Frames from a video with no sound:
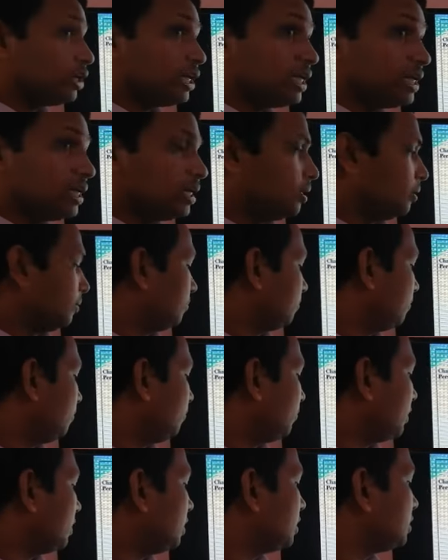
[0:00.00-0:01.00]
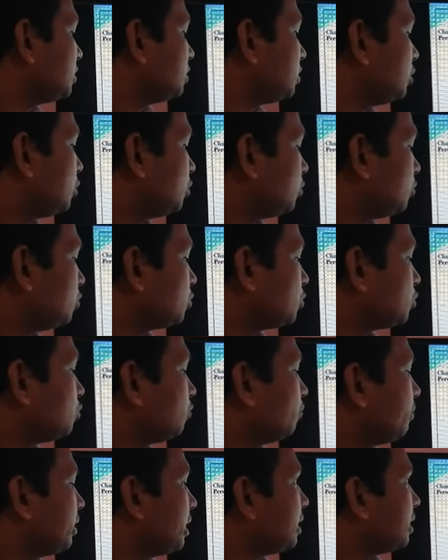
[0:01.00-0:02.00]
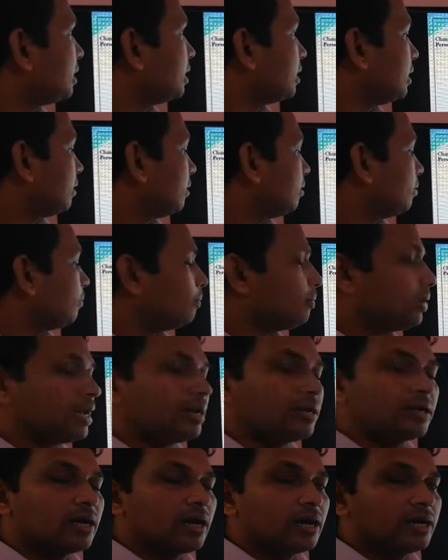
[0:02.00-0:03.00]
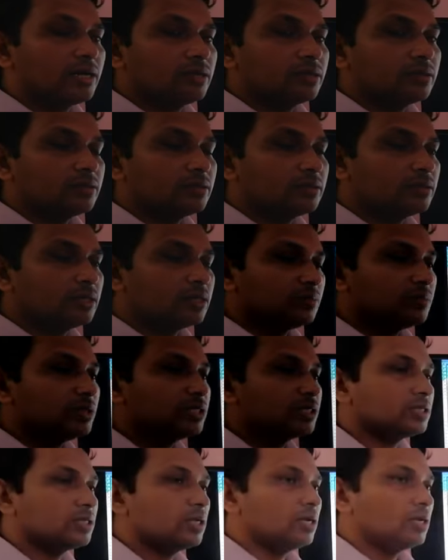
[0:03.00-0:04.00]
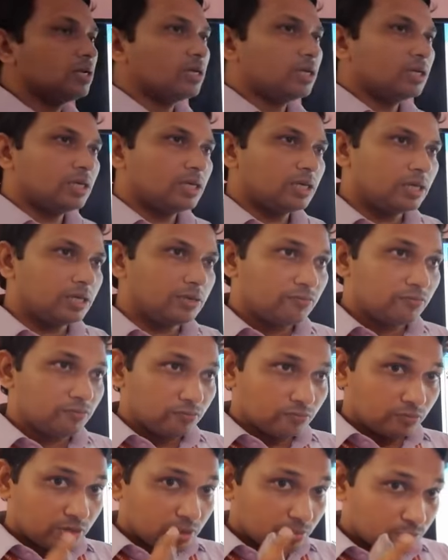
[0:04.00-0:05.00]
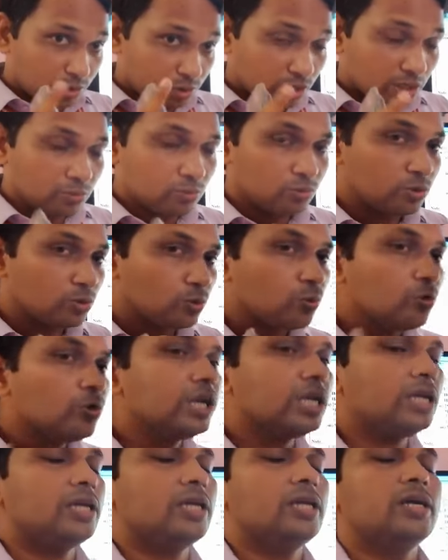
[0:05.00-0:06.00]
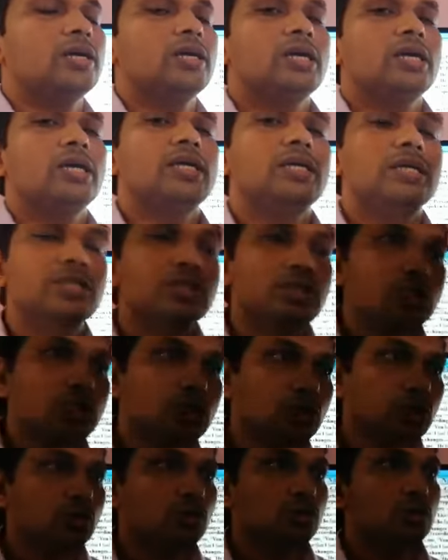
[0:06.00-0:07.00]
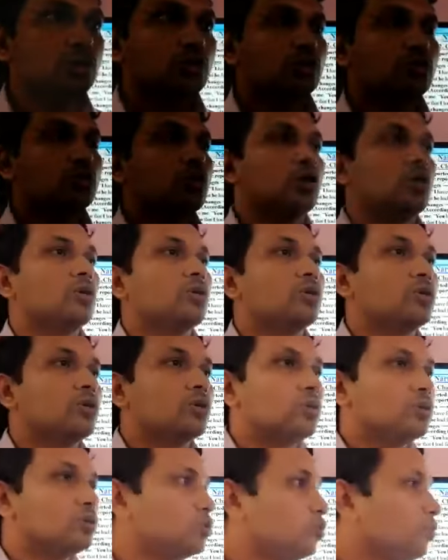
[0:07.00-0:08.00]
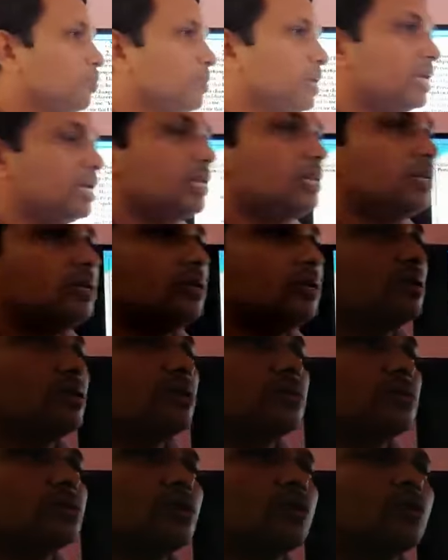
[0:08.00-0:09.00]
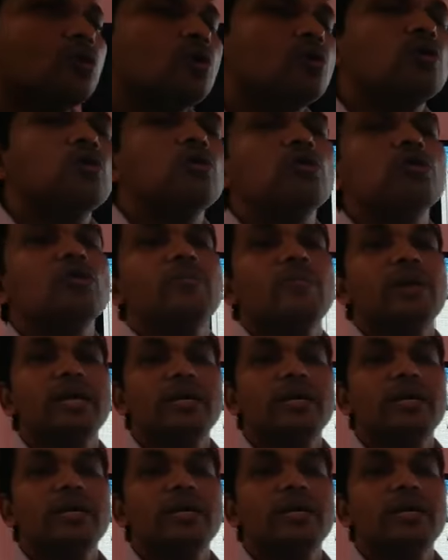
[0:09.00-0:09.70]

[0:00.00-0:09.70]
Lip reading: we is used to mean mankind, that means if the pronoun we is used to mean the whole